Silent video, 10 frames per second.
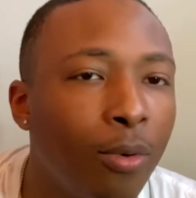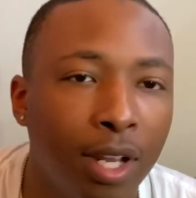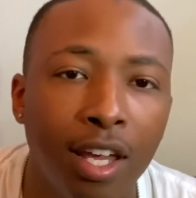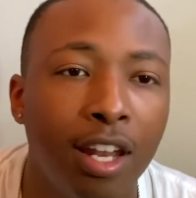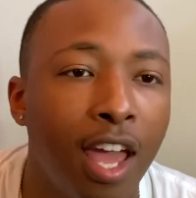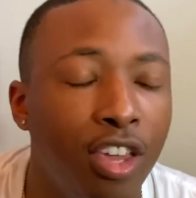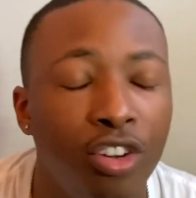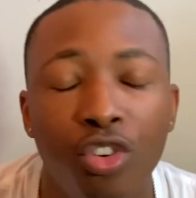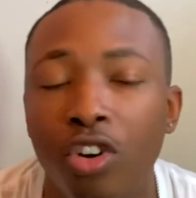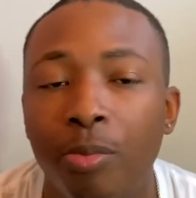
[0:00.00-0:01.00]
to hear that. You
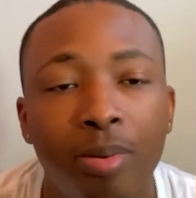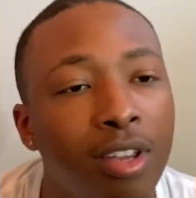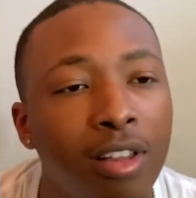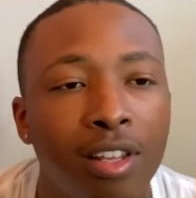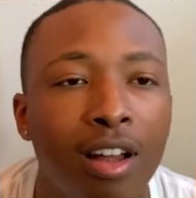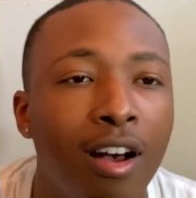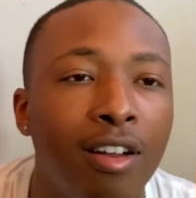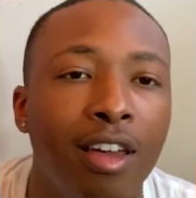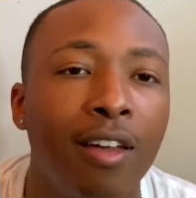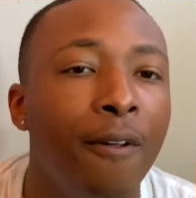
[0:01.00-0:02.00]
can do an appeal and all
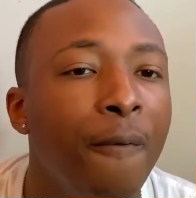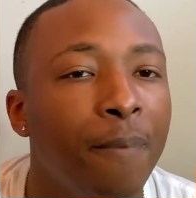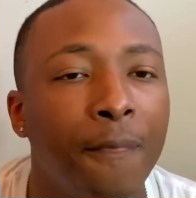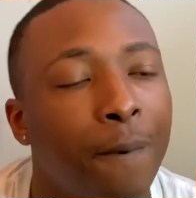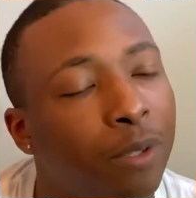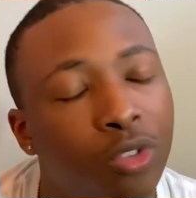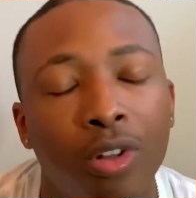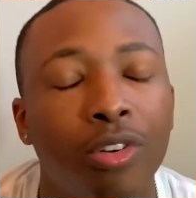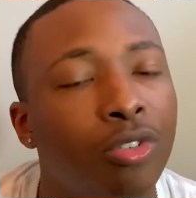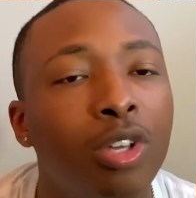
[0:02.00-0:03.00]
that, you know, but you're
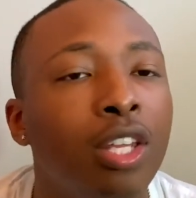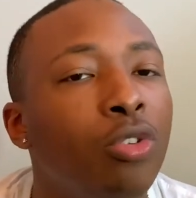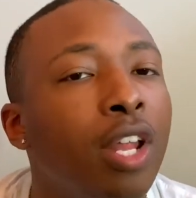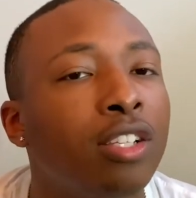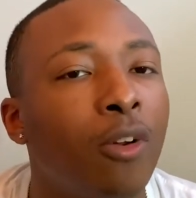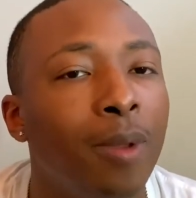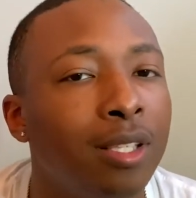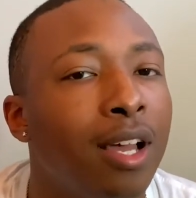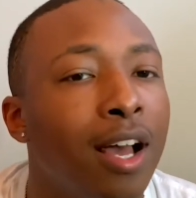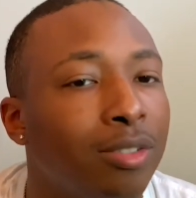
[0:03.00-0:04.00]
going to get to do that so many
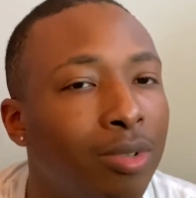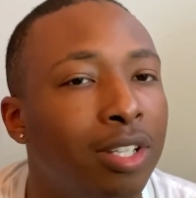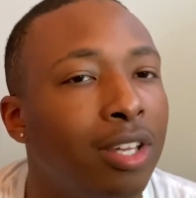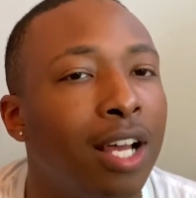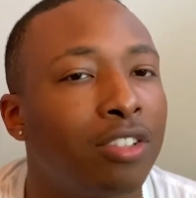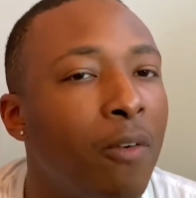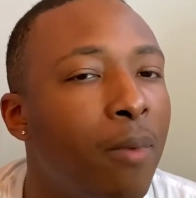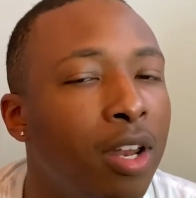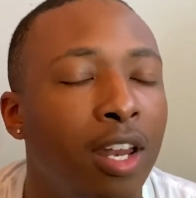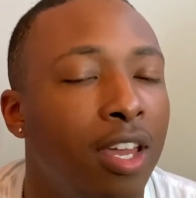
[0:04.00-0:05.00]
times. Once they got your
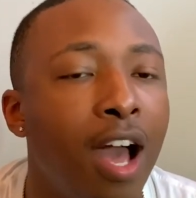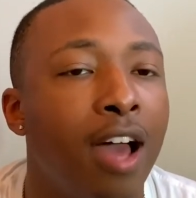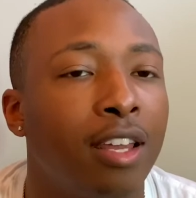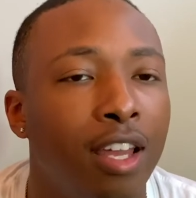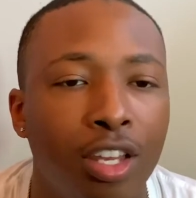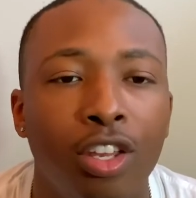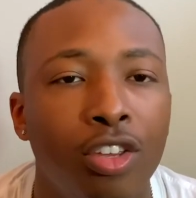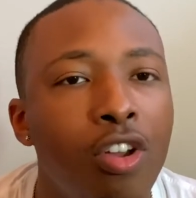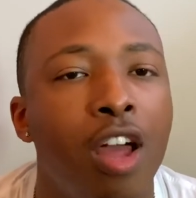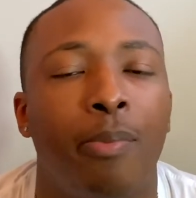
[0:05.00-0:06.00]
money, they got it. And then
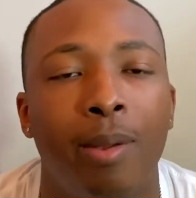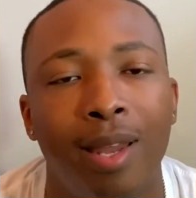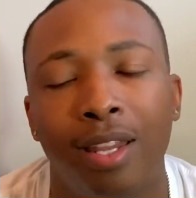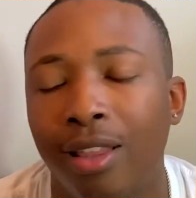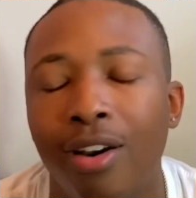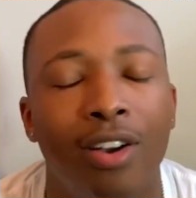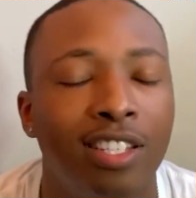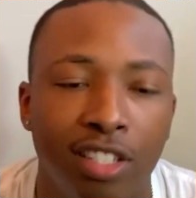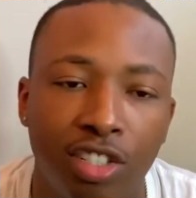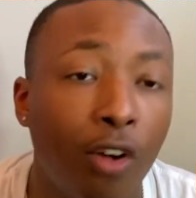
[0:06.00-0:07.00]
you got to pay back the loan.
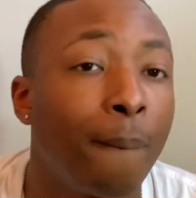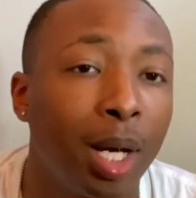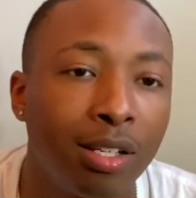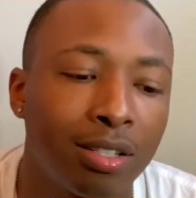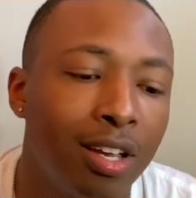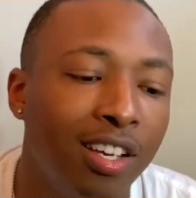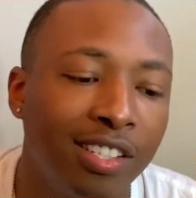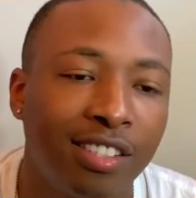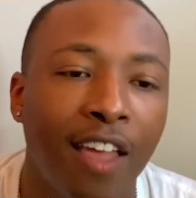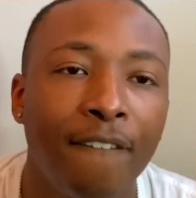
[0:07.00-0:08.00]
It's just so much.
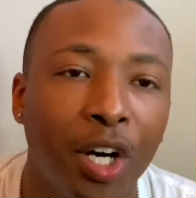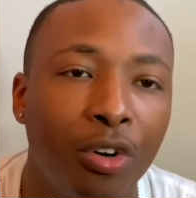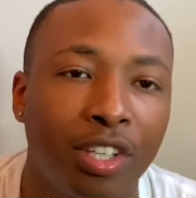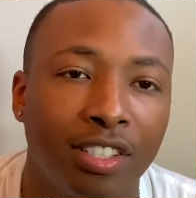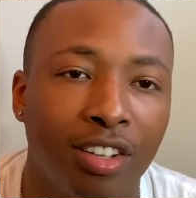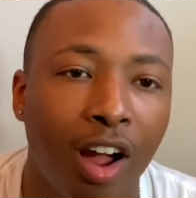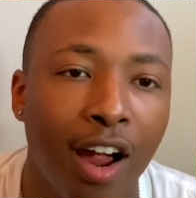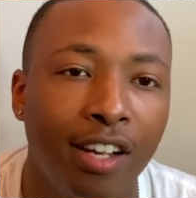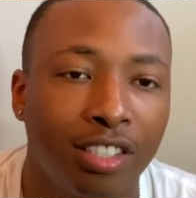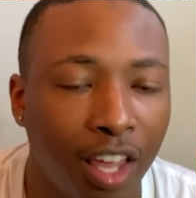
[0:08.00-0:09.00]
Stay focused, all
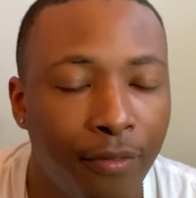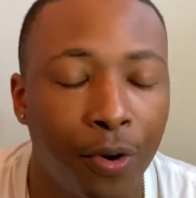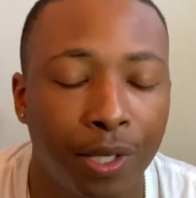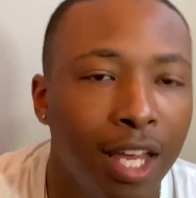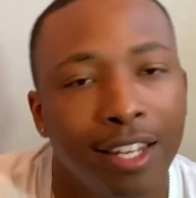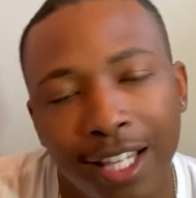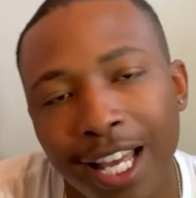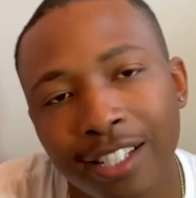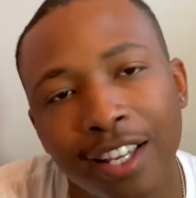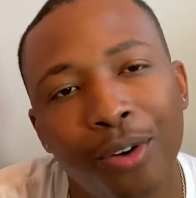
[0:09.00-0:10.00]
right? Stay focused. The
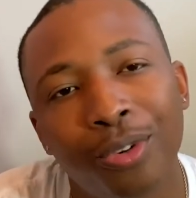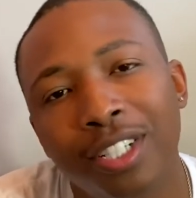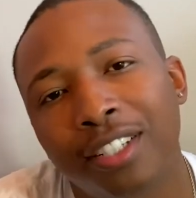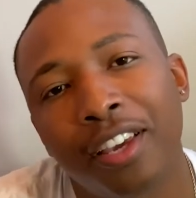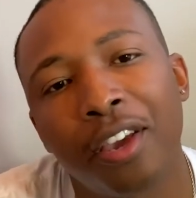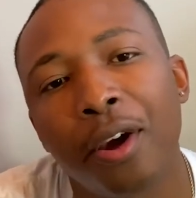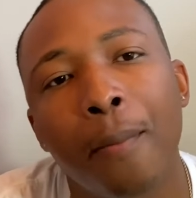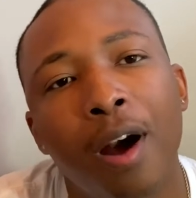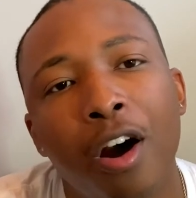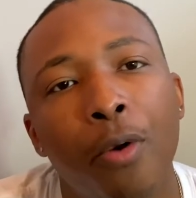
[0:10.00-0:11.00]
last thing I want to say
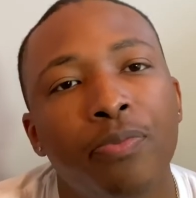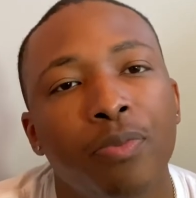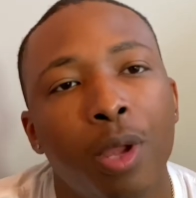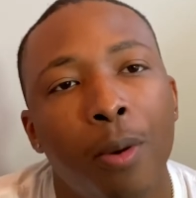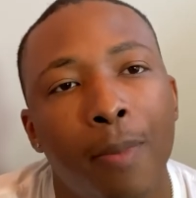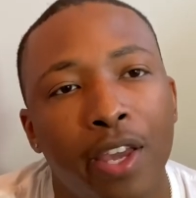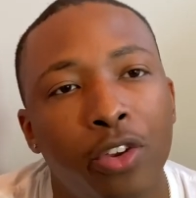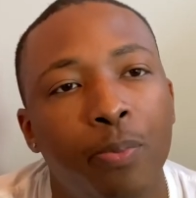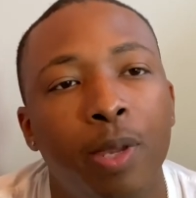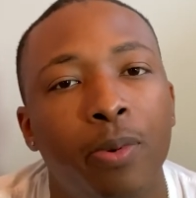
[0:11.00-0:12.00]
about my
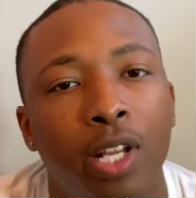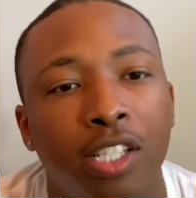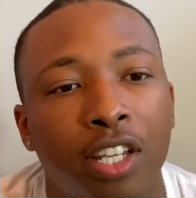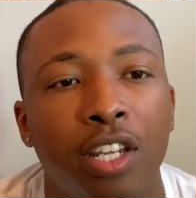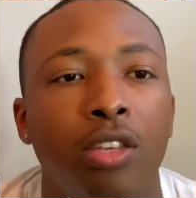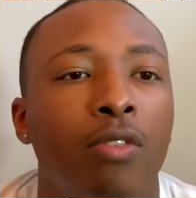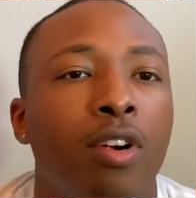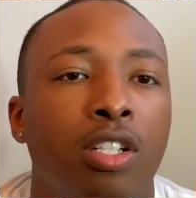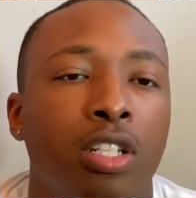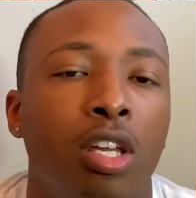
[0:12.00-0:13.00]
people that's in the
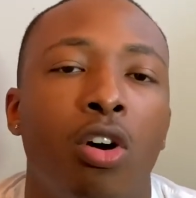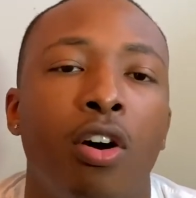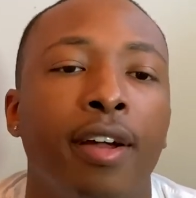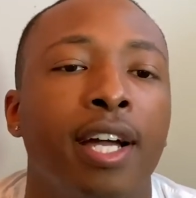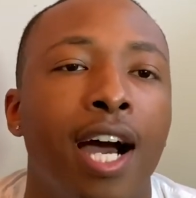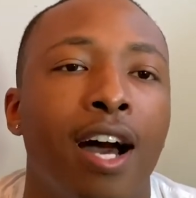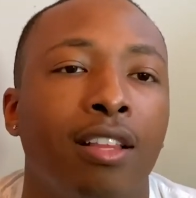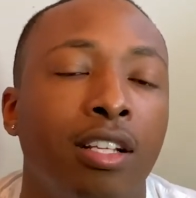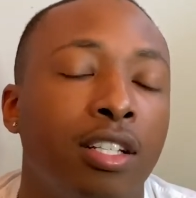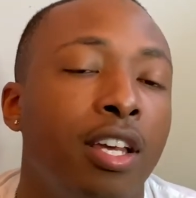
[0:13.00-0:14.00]
university or in
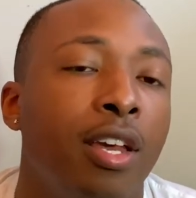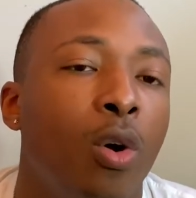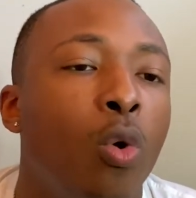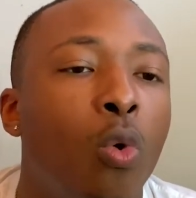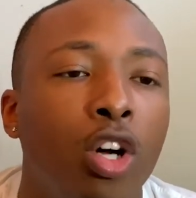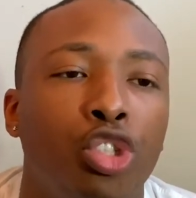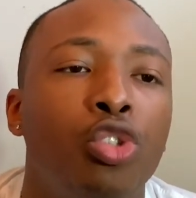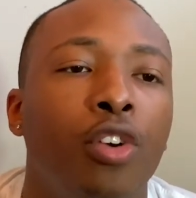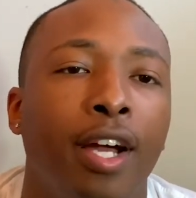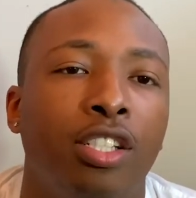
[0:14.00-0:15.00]
college, once you
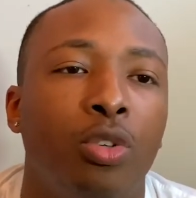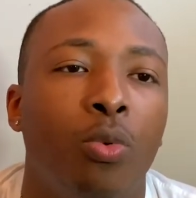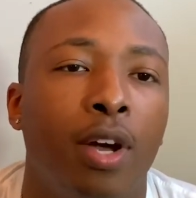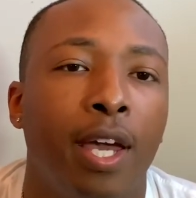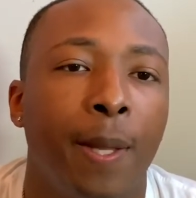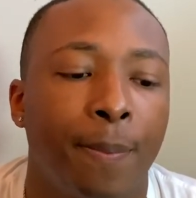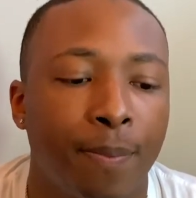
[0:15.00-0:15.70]
graduate